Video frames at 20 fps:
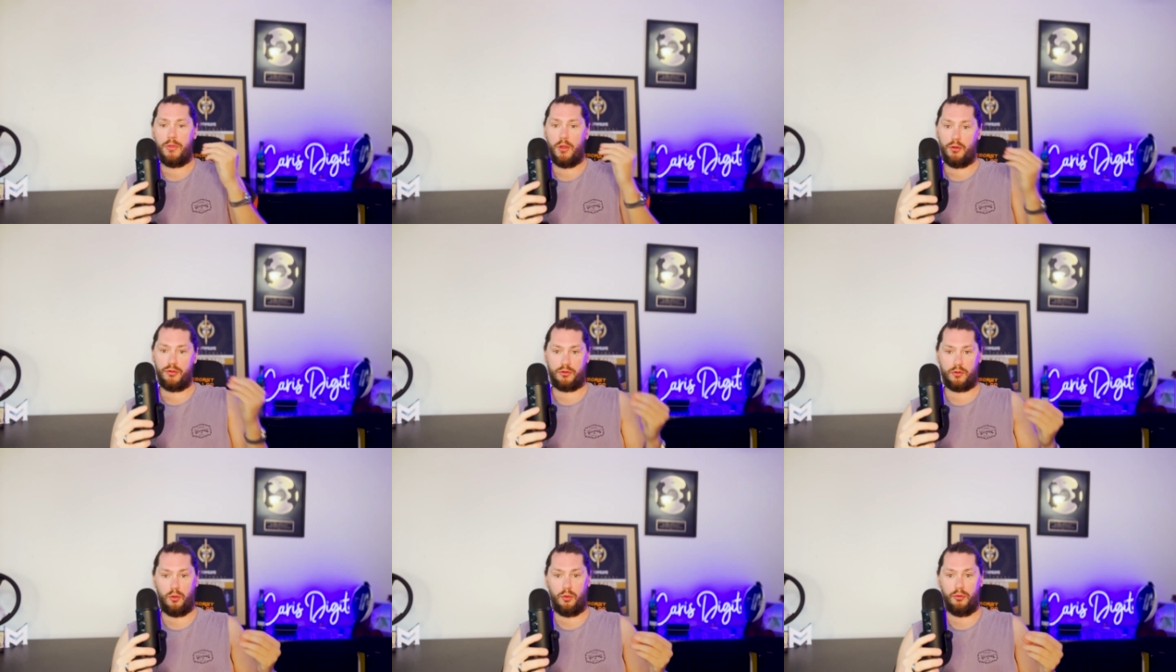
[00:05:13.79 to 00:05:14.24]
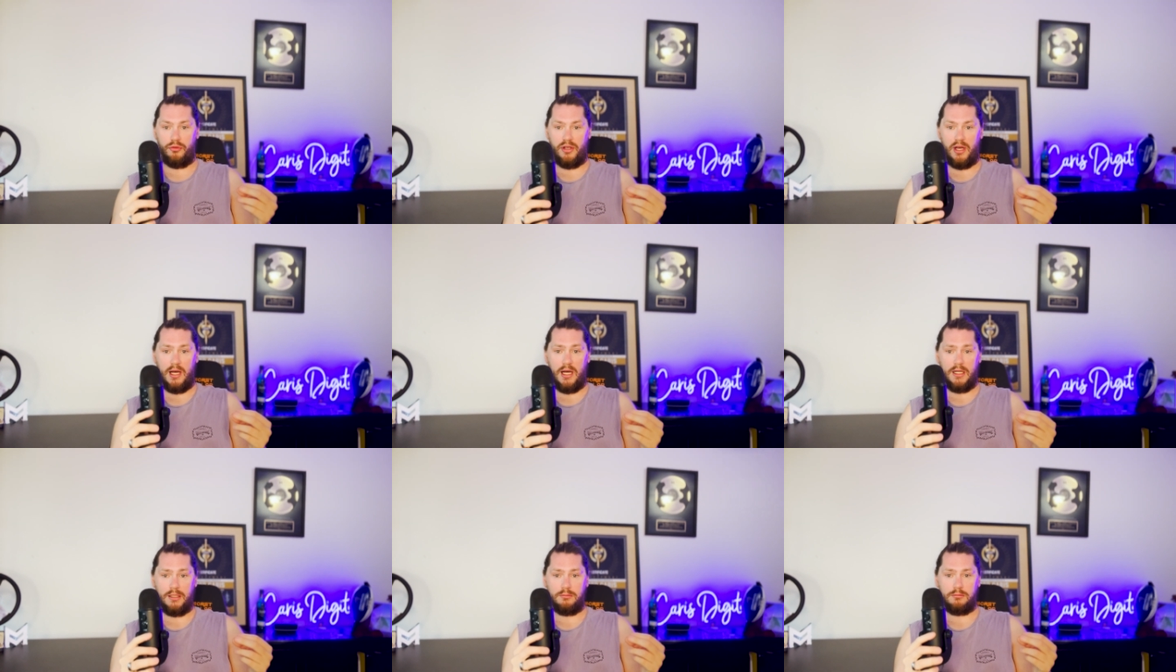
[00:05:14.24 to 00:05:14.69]
Those calls
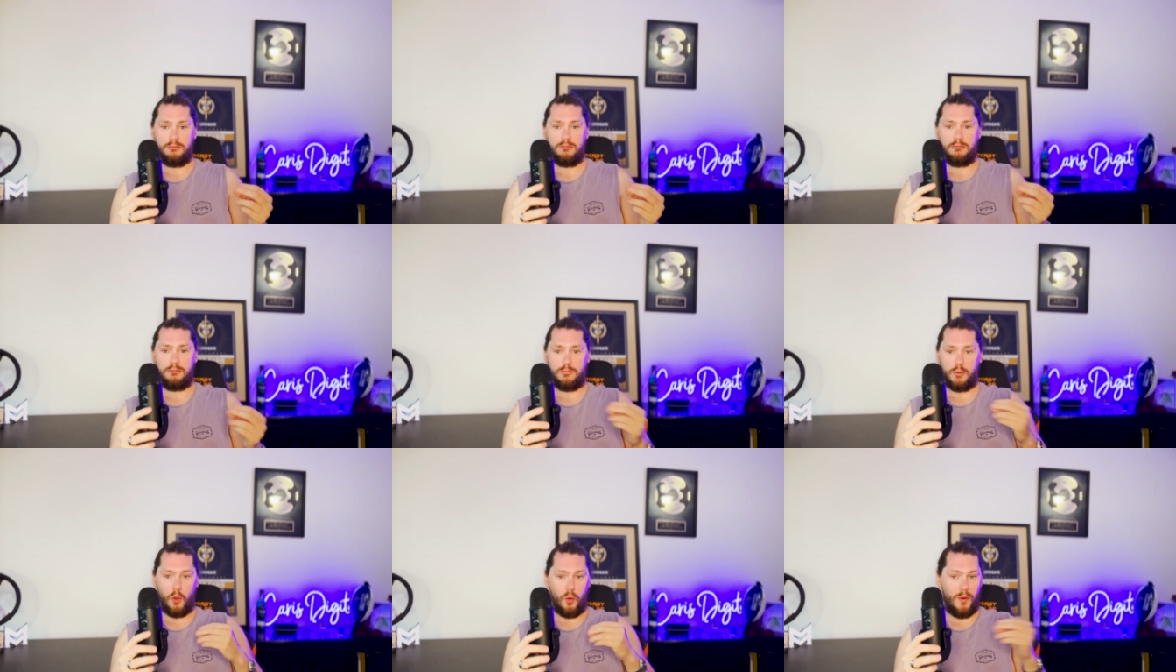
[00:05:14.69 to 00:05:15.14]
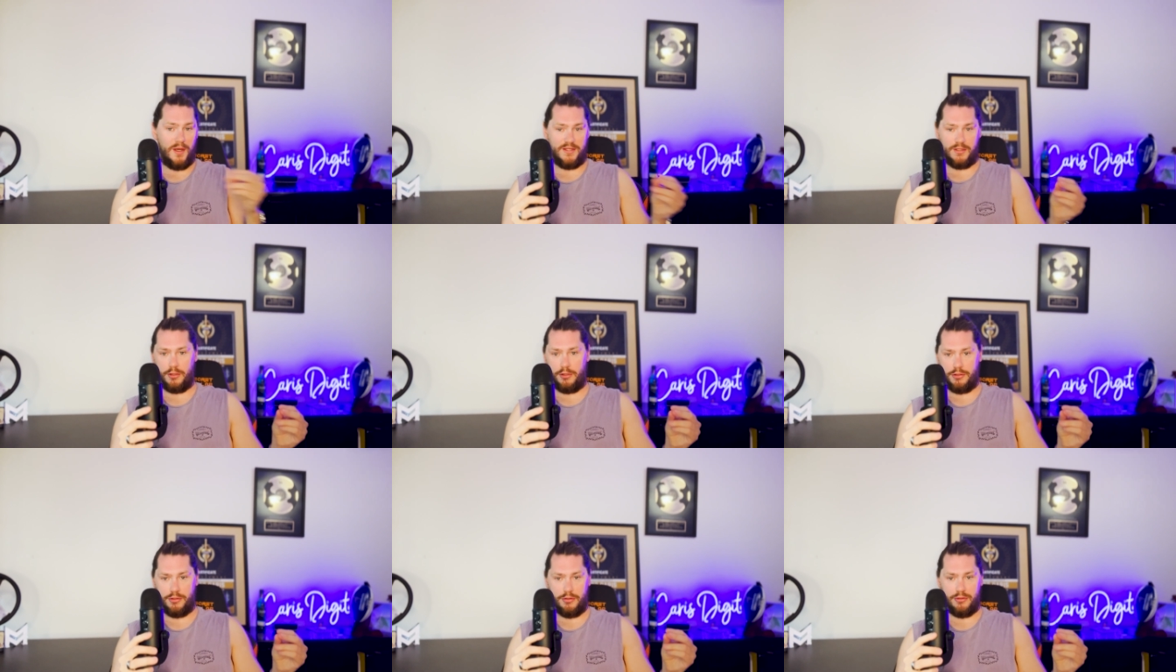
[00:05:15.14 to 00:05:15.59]
are always
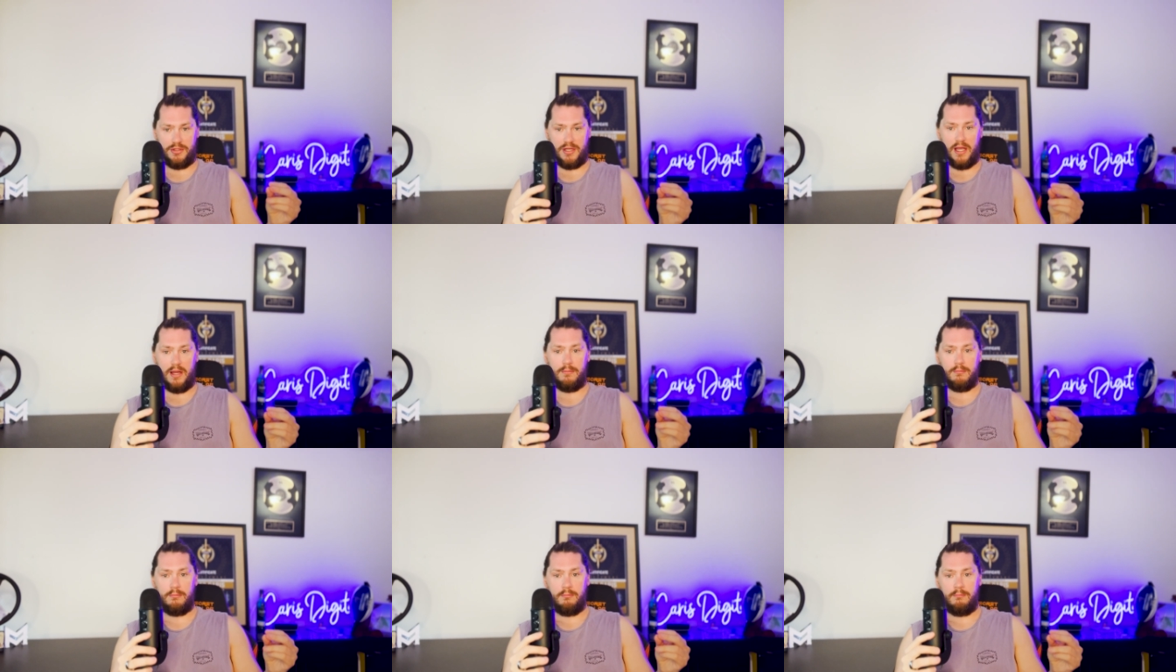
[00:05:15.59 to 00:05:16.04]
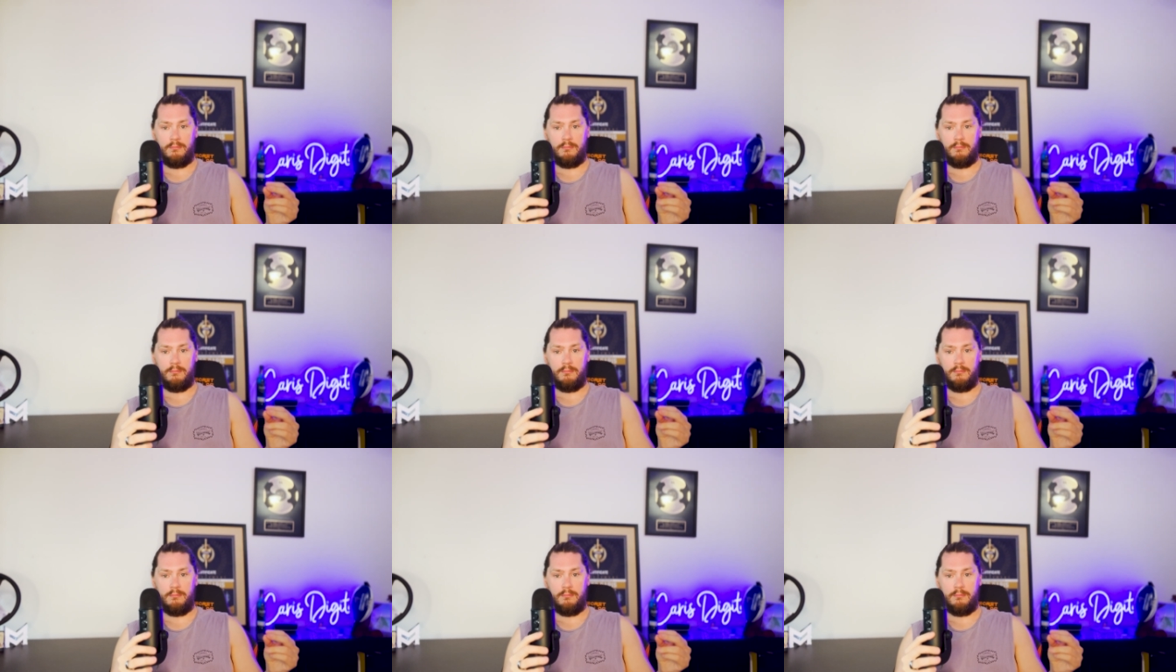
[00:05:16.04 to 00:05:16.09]
on a Tuesday.